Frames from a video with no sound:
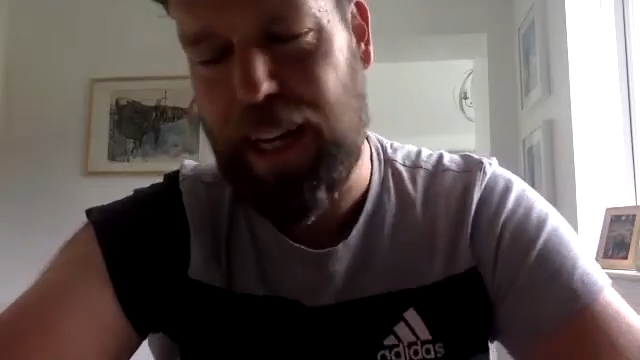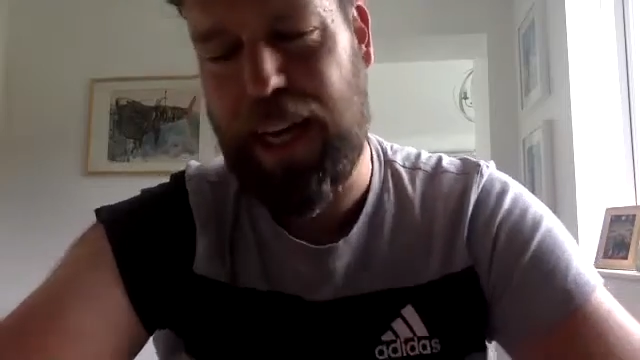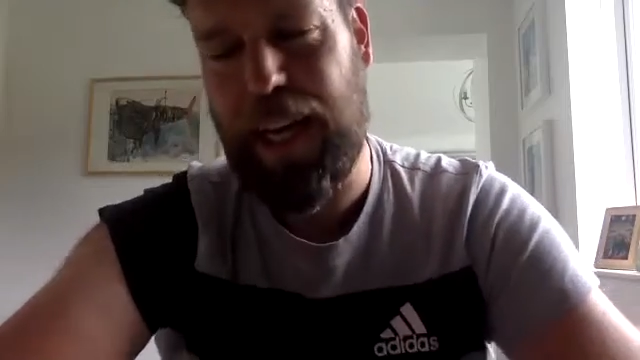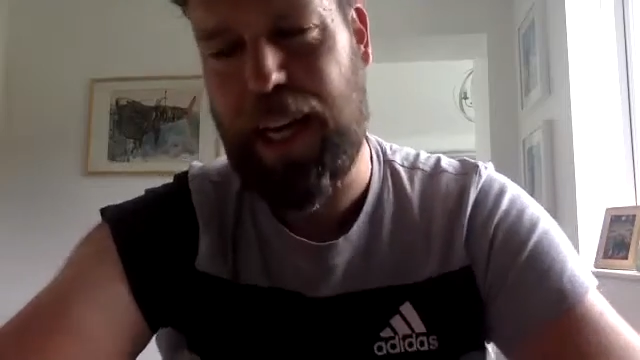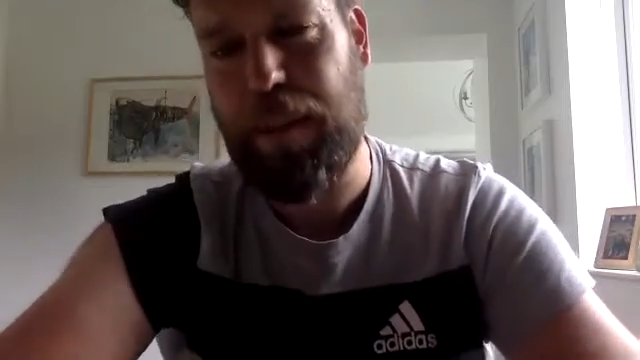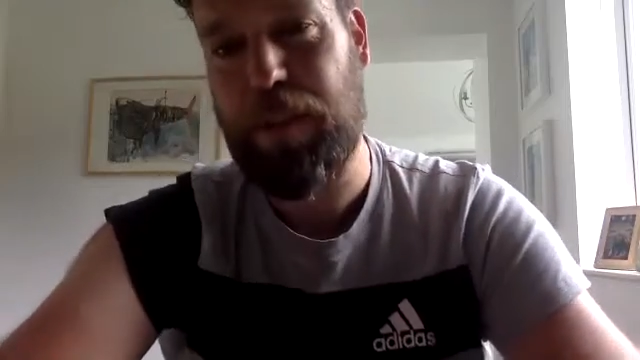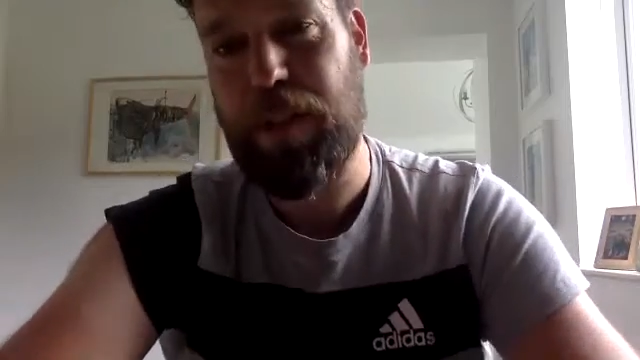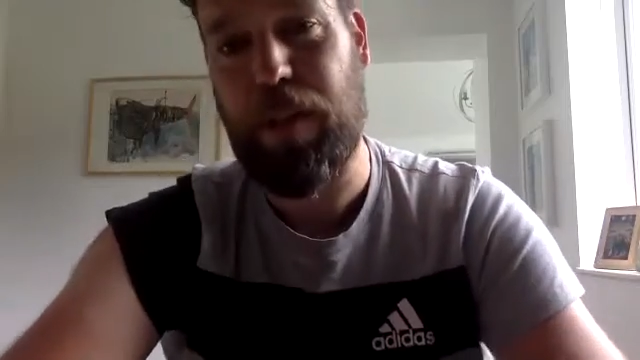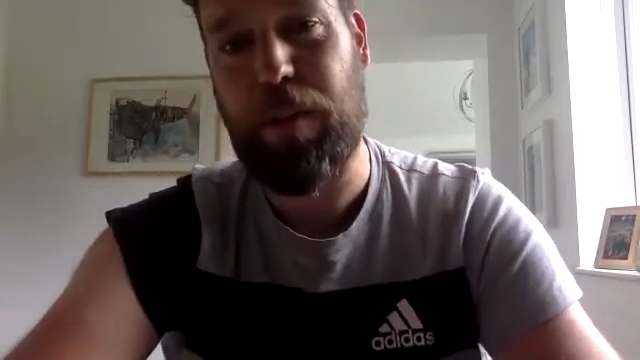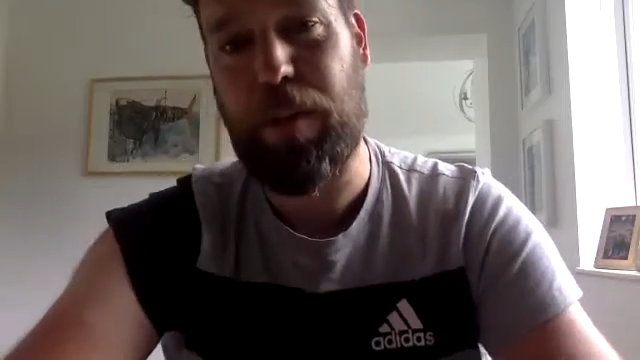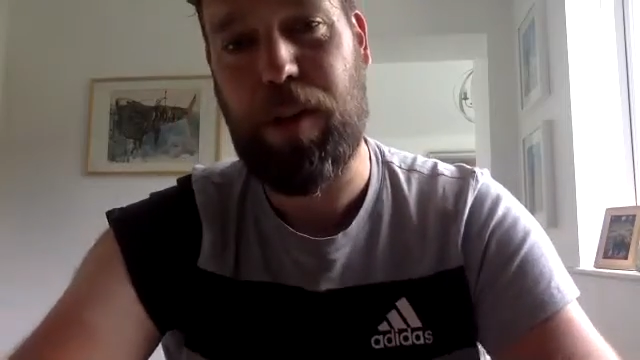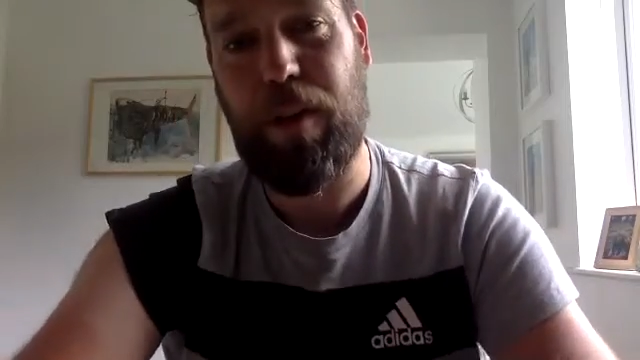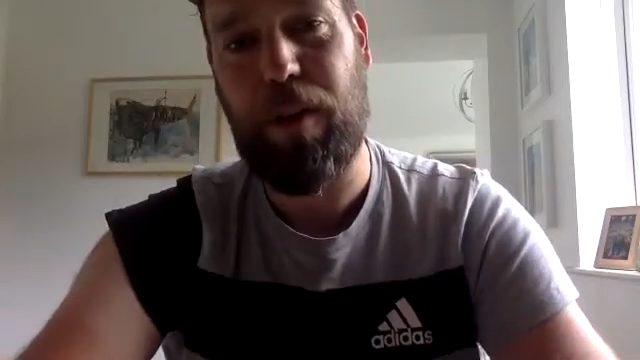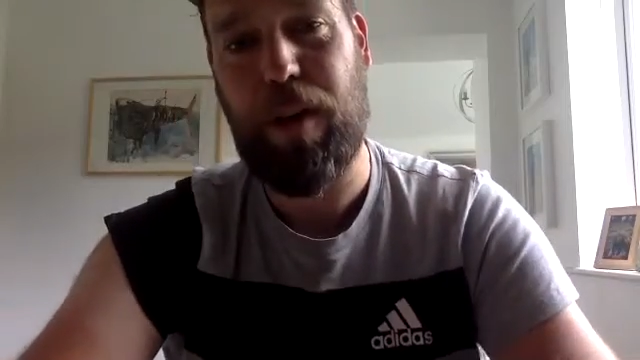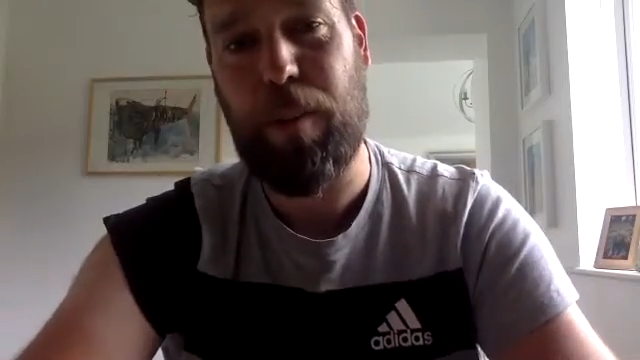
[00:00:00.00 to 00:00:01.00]
to
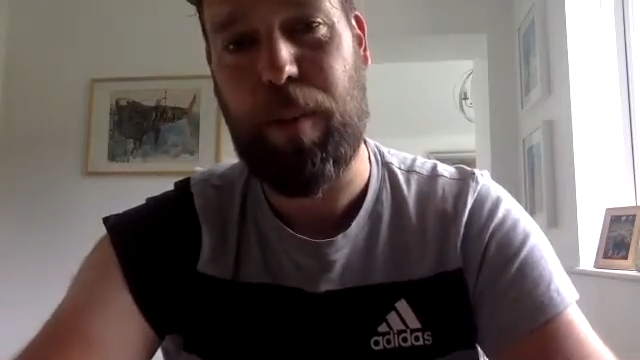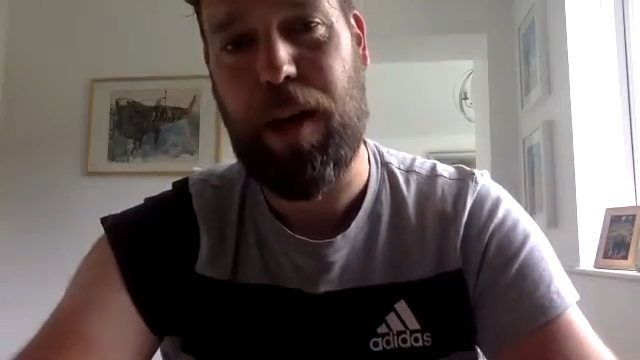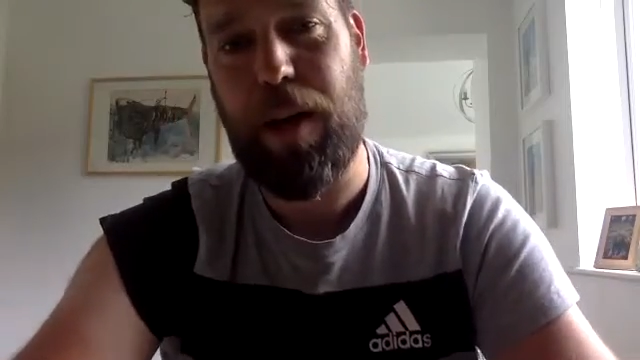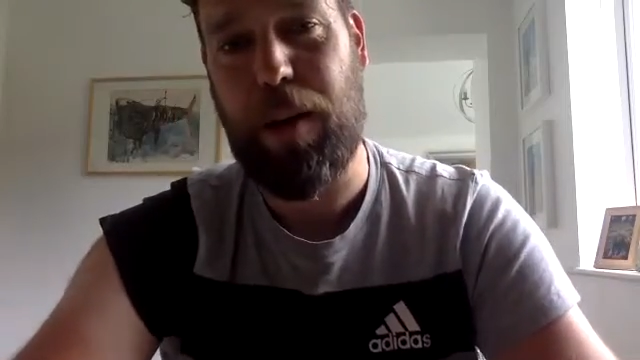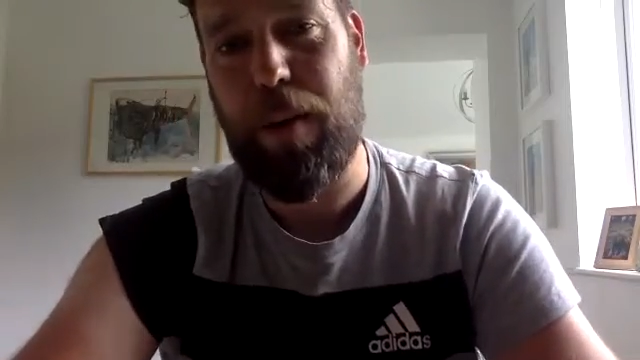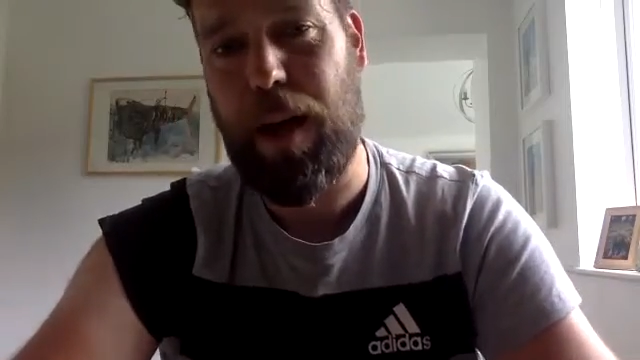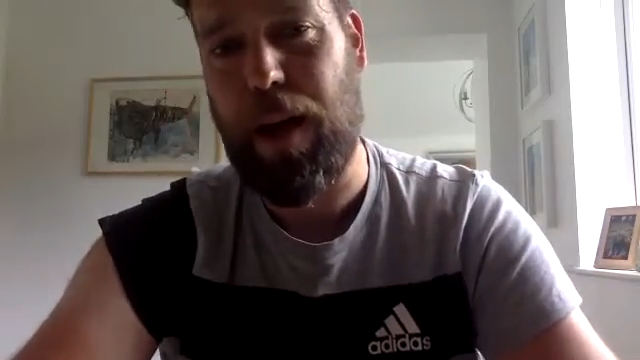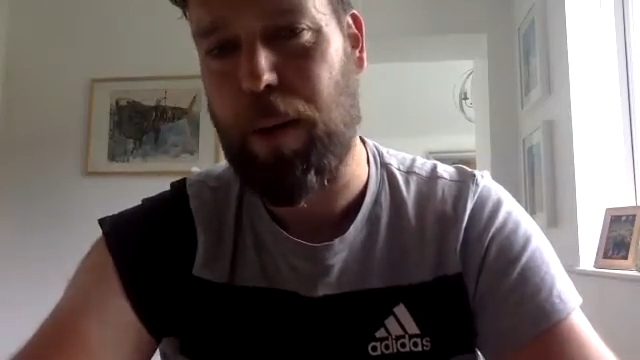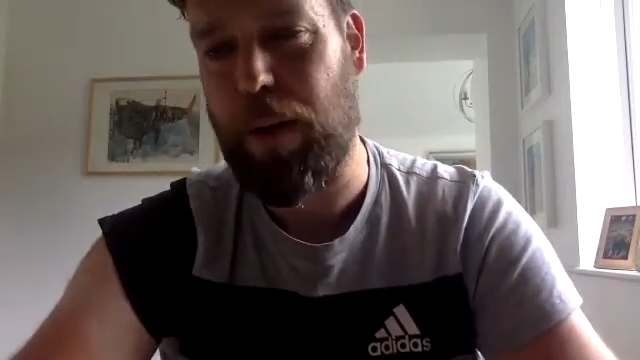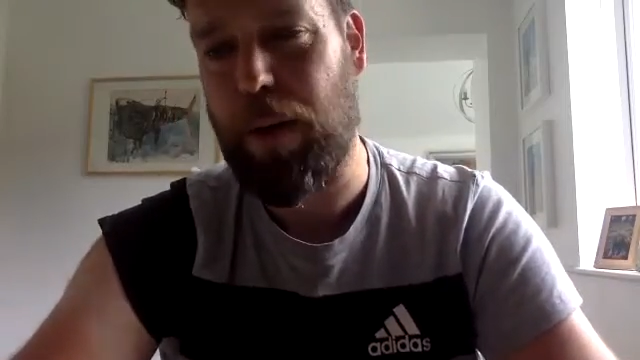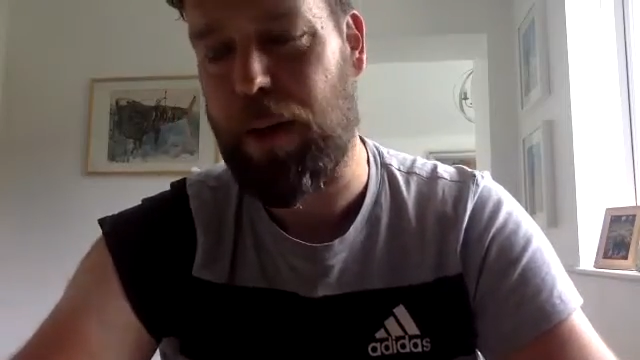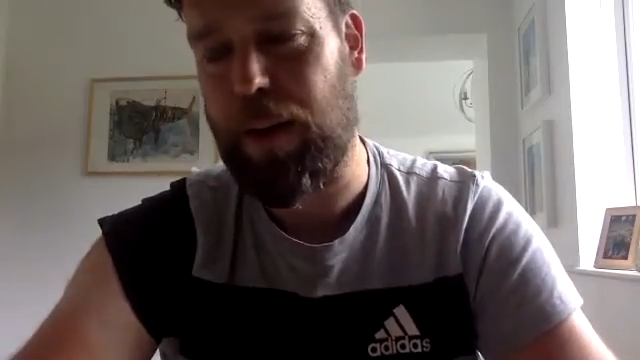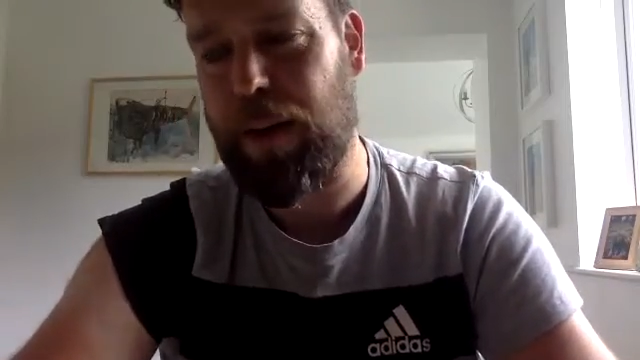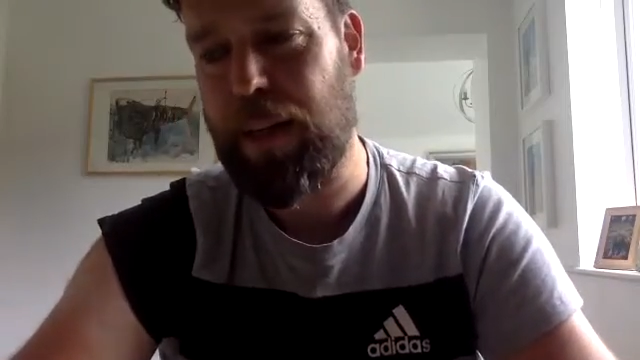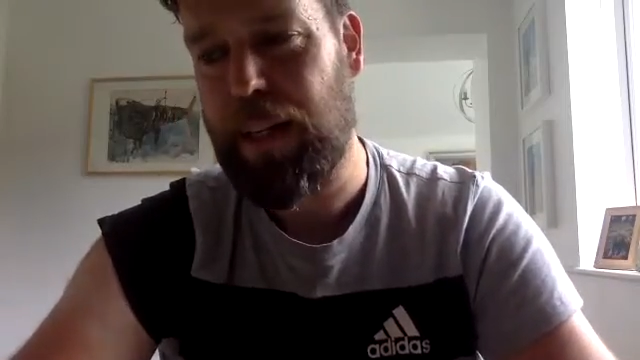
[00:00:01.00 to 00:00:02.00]
talk about
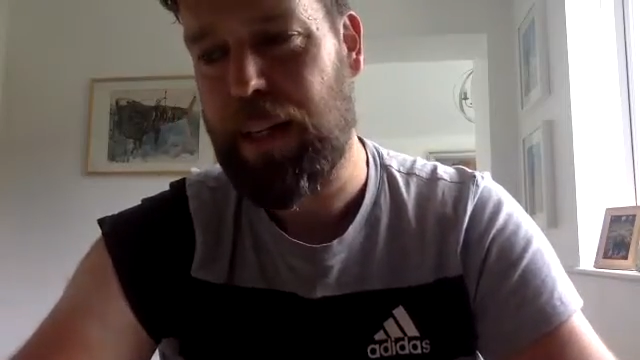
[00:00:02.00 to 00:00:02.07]
our